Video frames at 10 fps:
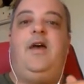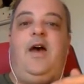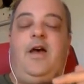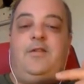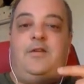
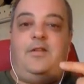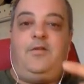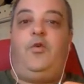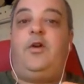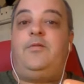asking
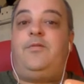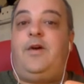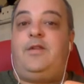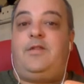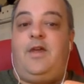them what
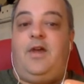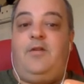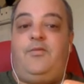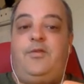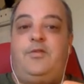advice they
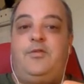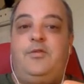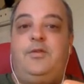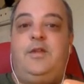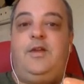have for
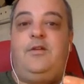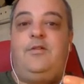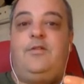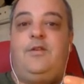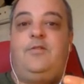school
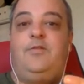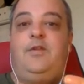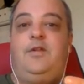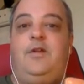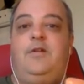leaders as we
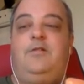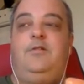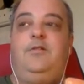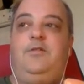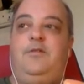start to
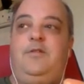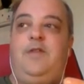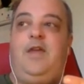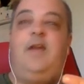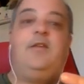look to
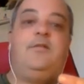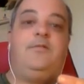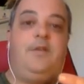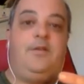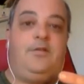the end
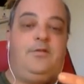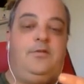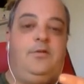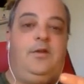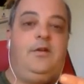of this
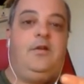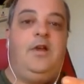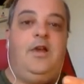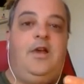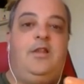school year
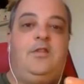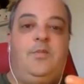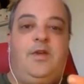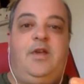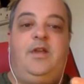and the
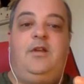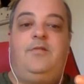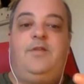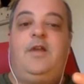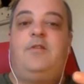beginning
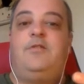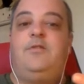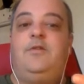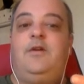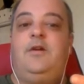of next
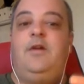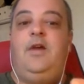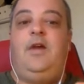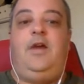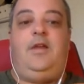school year,
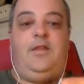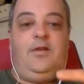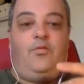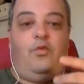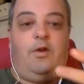and
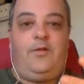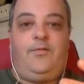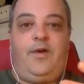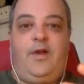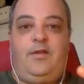then what
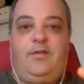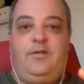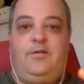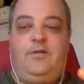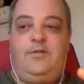advice
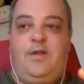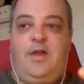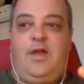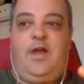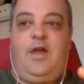do
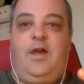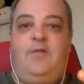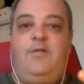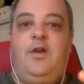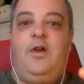they
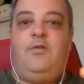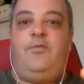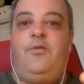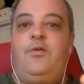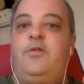have
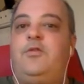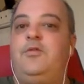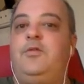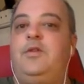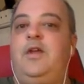for
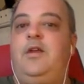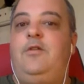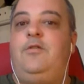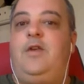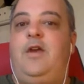school
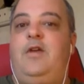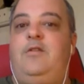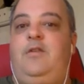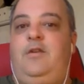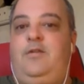leaders
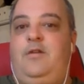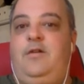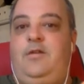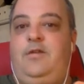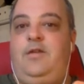as they
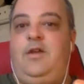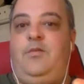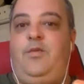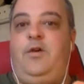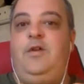start to think
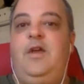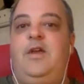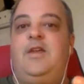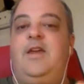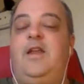about
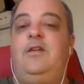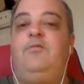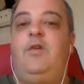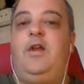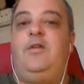
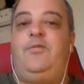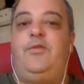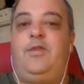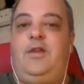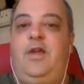getting ready
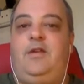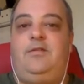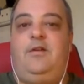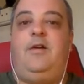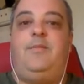for the
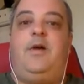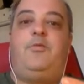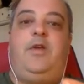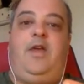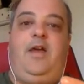next time
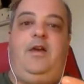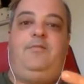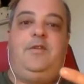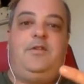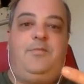that we
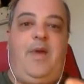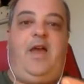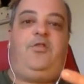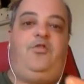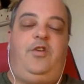have this
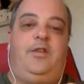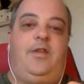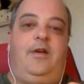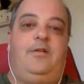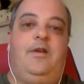mass
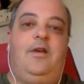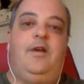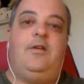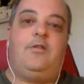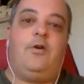shutdown.
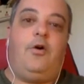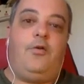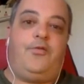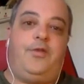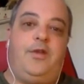So
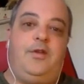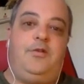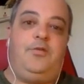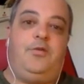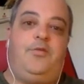hopefully
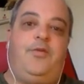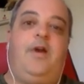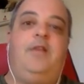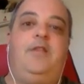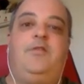you will
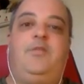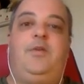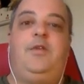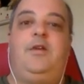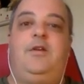find this
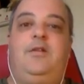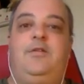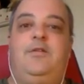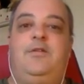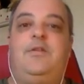
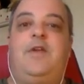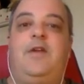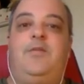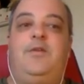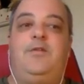particular
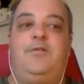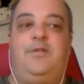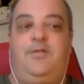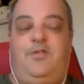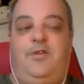segment or
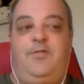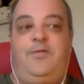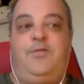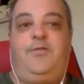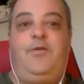the shift
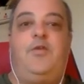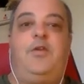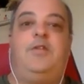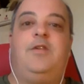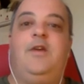of
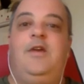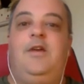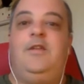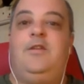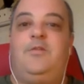focus
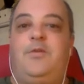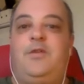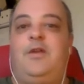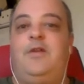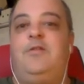in this
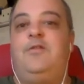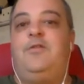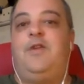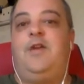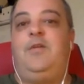particular
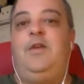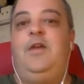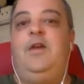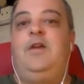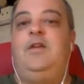segment
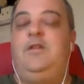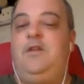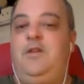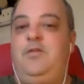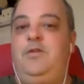
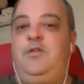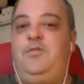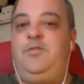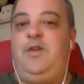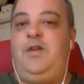continuing
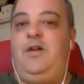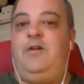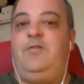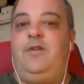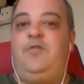to be
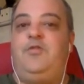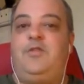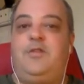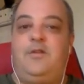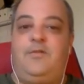of
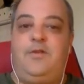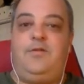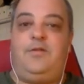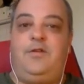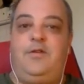interest and of
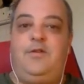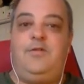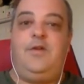use to you.